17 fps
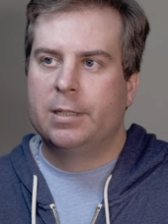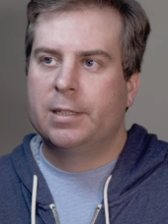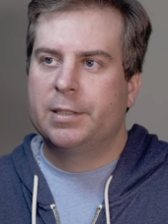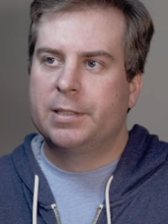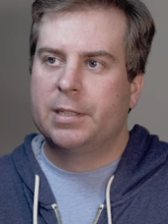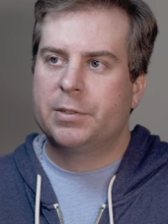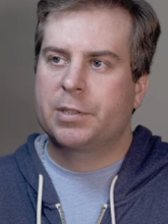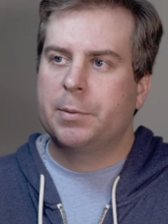he
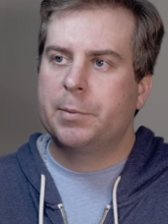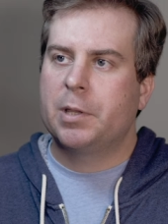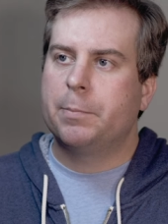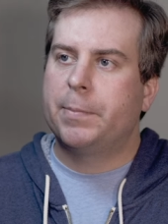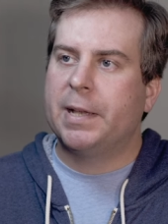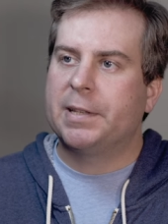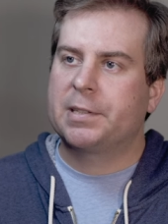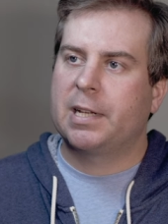said it was going to be
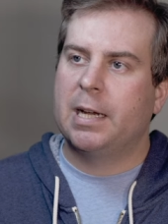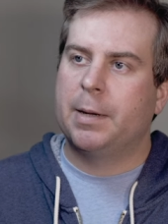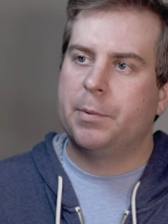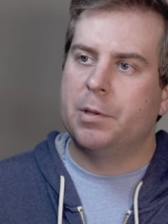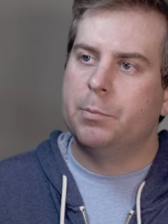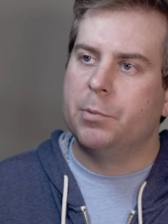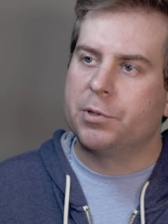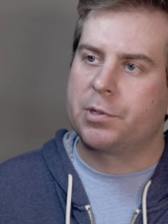the best
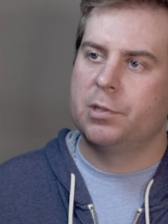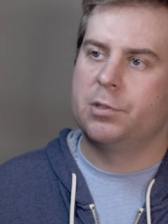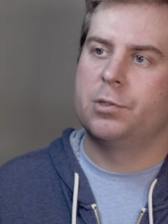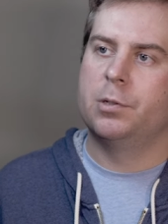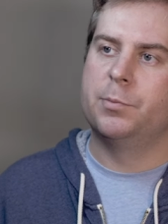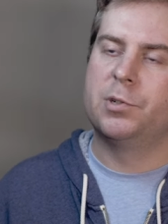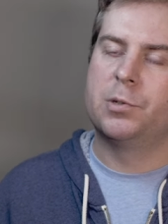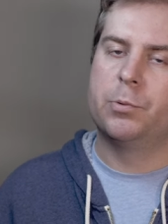camera that most
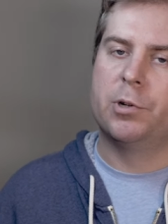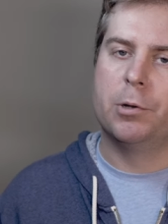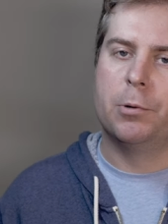consumers would